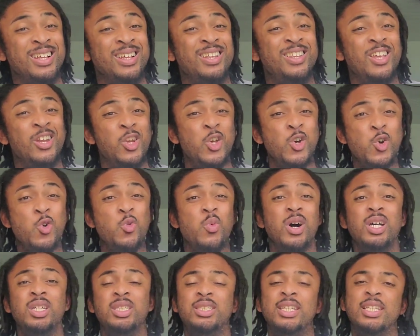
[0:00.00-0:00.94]
The new
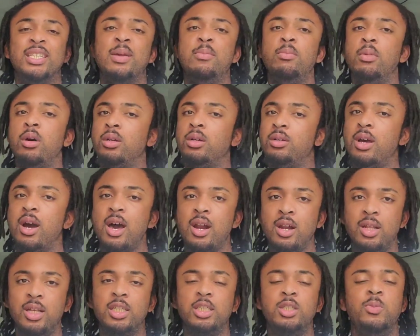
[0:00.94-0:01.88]
ones that they mark
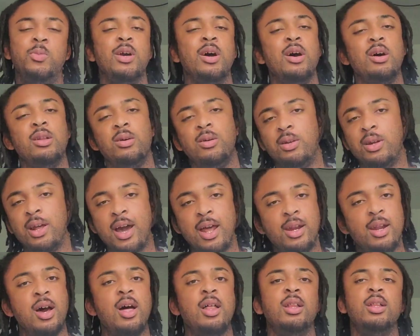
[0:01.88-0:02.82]
Nautilus, we all know they're not
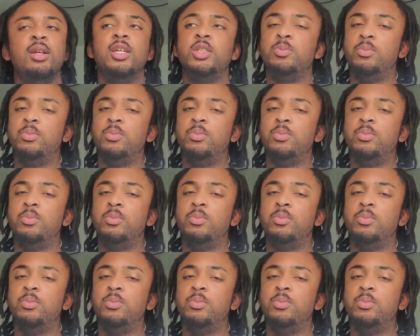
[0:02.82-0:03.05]
Nautilus,